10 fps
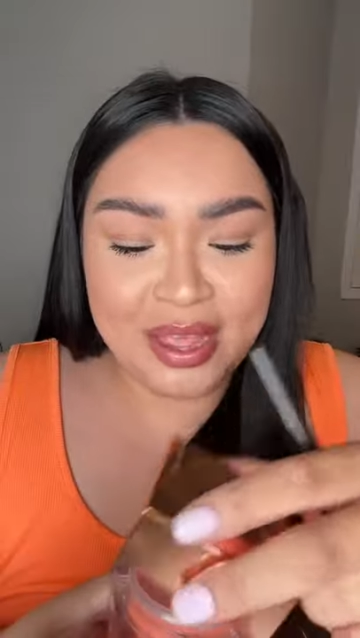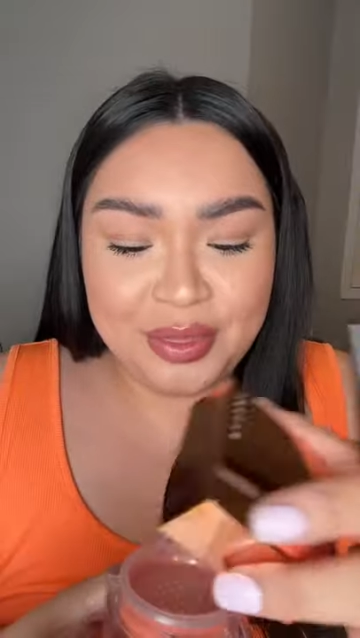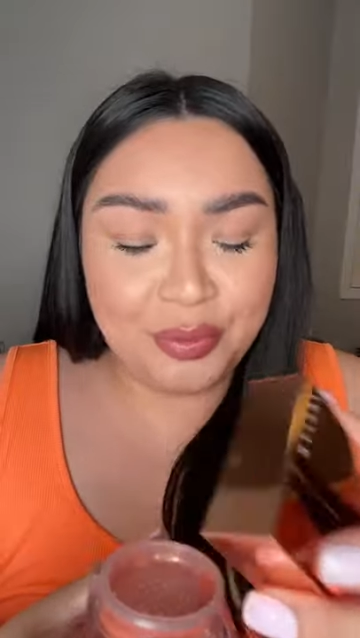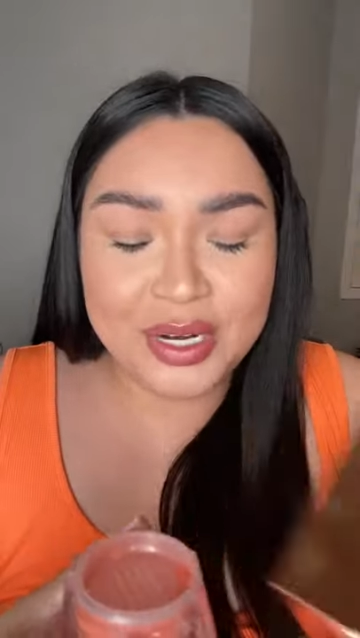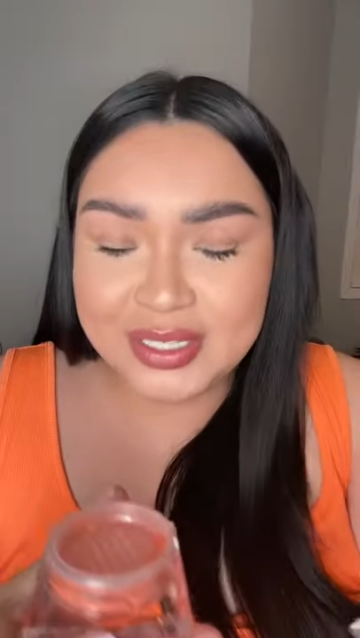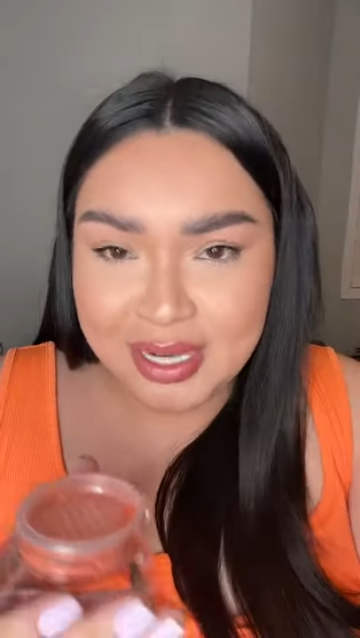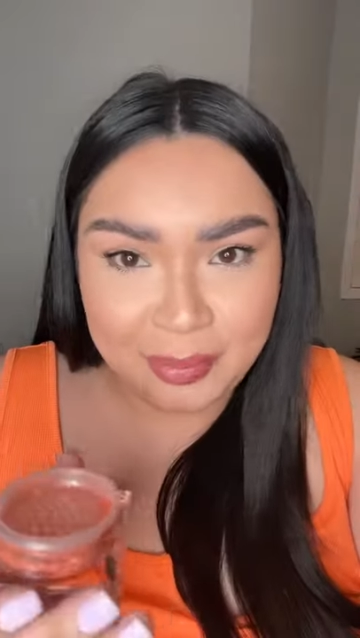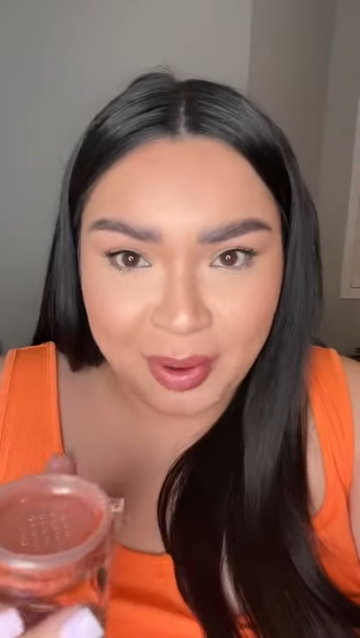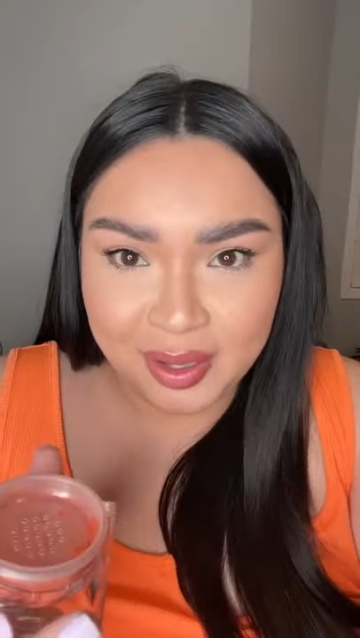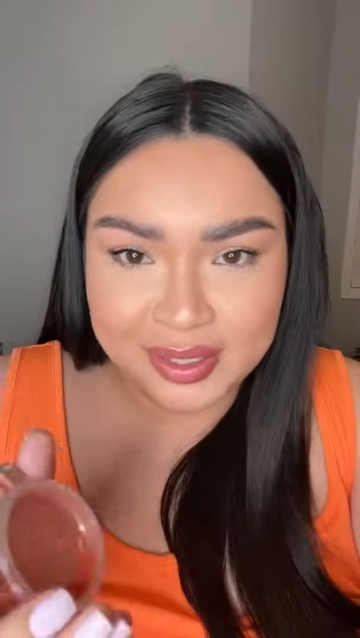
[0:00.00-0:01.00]
The reason I
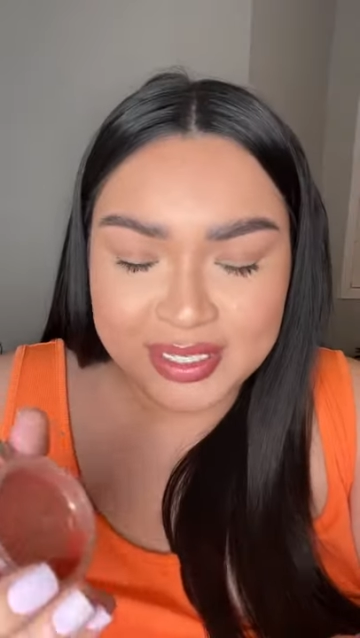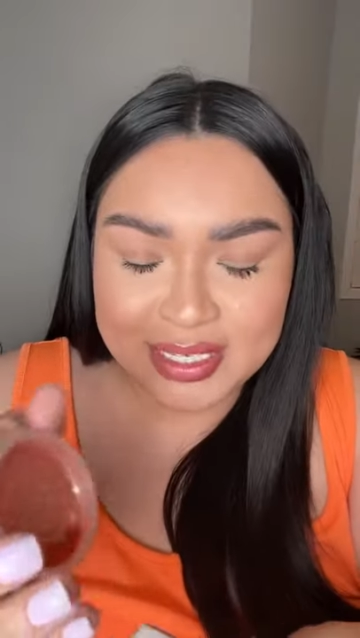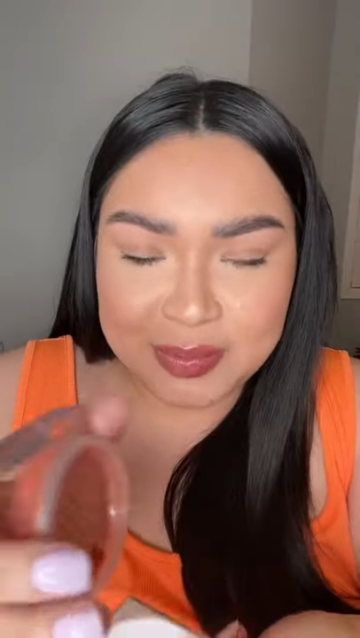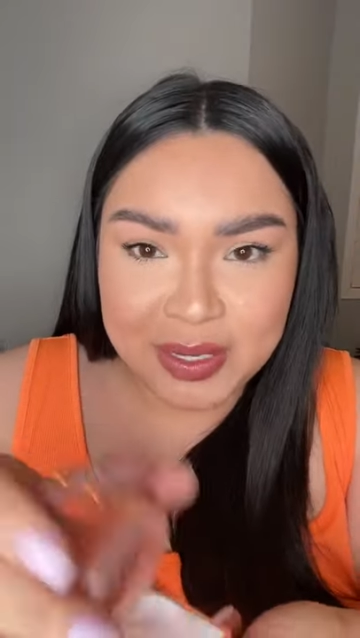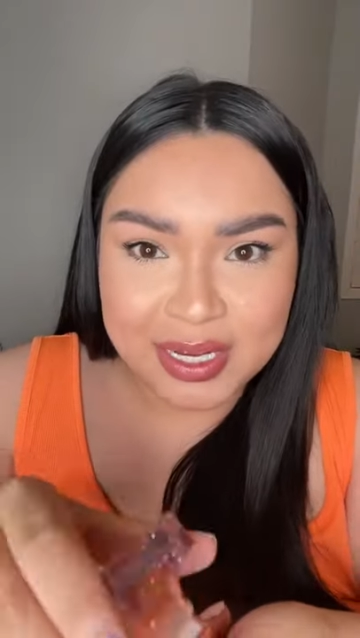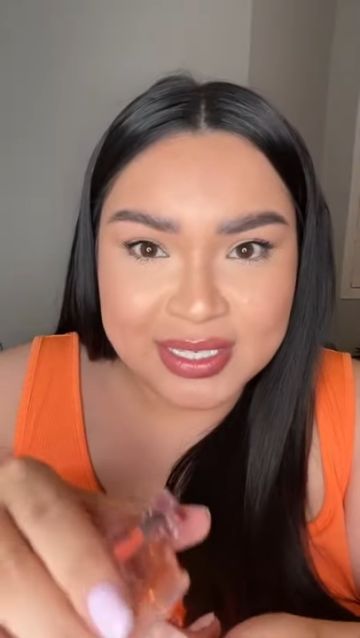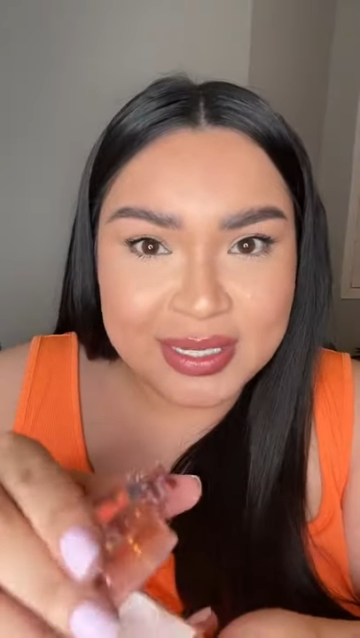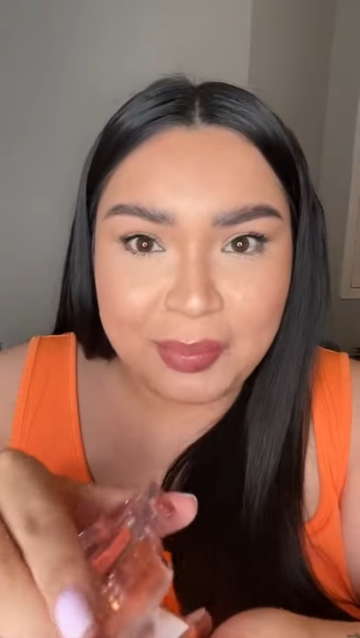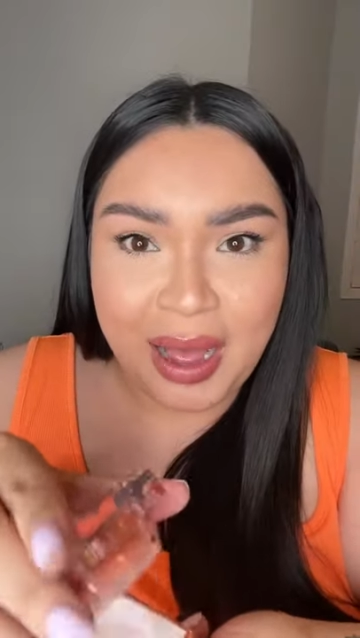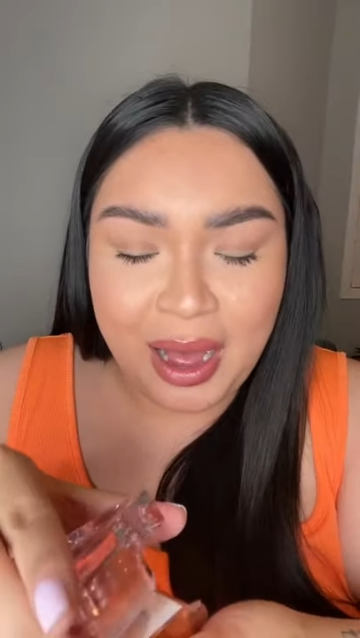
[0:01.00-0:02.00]
bought this is because it's
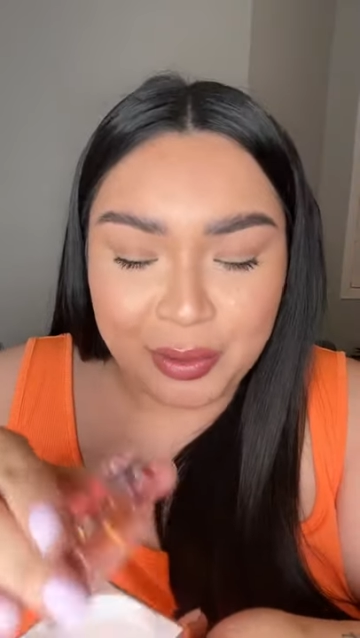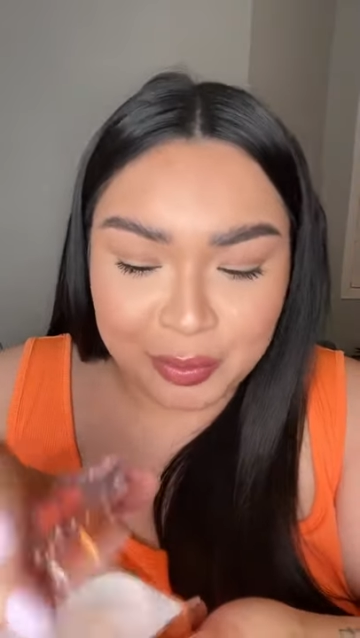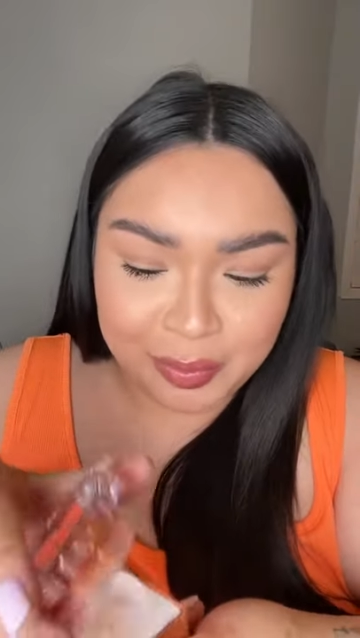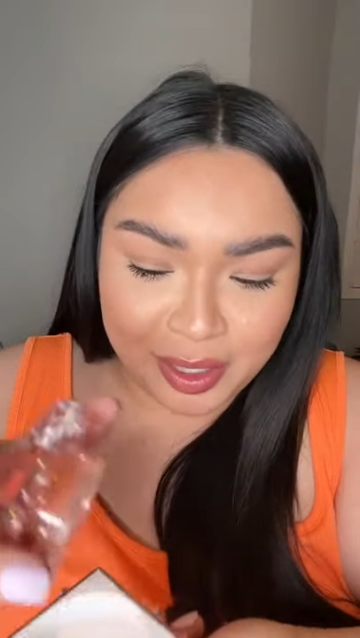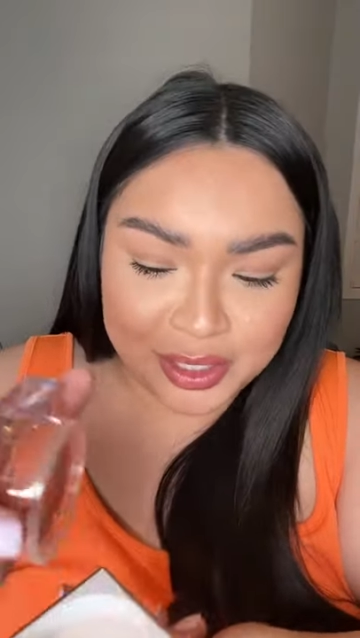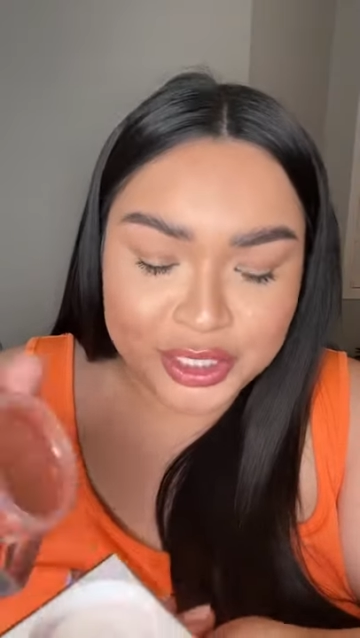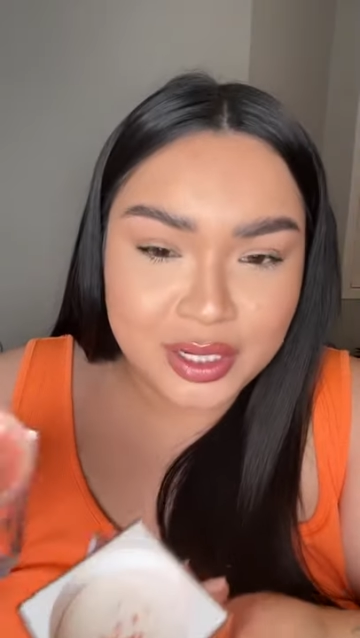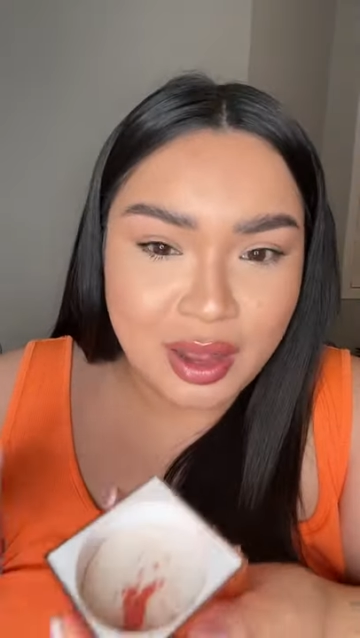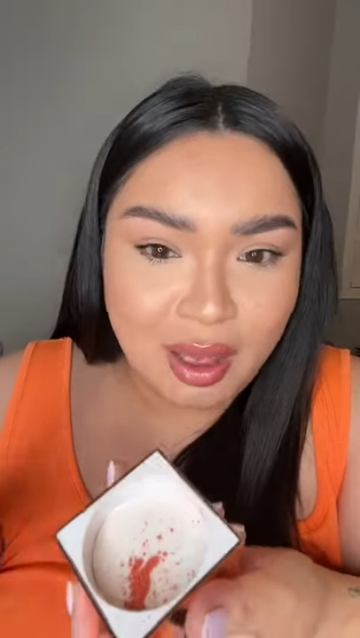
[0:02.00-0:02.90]
a powder blush.